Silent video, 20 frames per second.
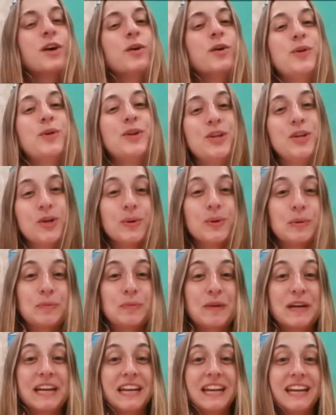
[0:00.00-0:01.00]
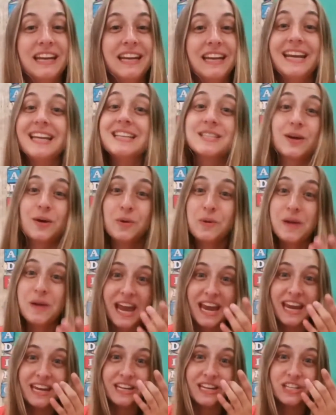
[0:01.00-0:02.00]
When you're reading, it's
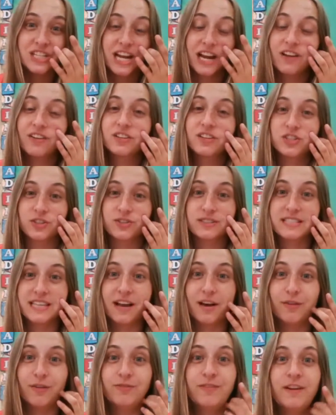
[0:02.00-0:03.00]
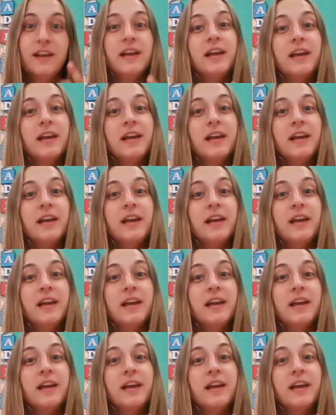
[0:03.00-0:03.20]
okay to challenge yourself,